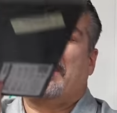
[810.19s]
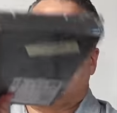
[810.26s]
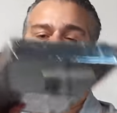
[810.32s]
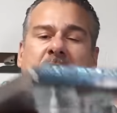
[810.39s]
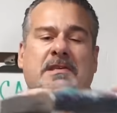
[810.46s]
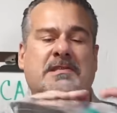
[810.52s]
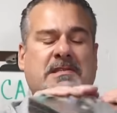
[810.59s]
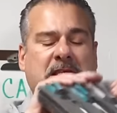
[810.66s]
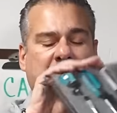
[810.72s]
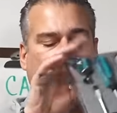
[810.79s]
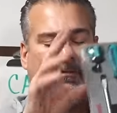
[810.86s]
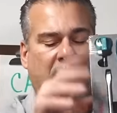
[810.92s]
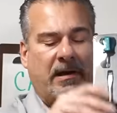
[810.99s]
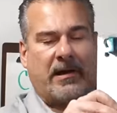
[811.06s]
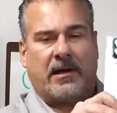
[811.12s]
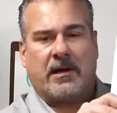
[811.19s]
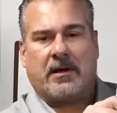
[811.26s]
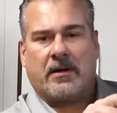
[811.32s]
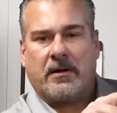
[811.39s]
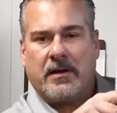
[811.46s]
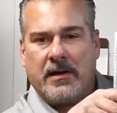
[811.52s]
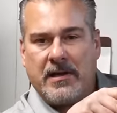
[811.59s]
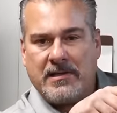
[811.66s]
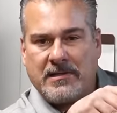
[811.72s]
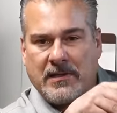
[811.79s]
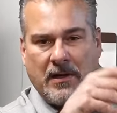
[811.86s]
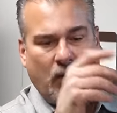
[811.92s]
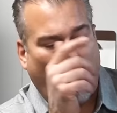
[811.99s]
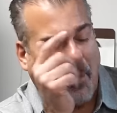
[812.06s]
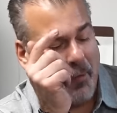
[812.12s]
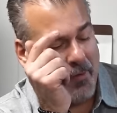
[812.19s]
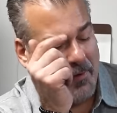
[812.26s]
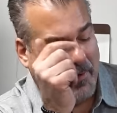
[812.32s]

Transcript: This set right here is all the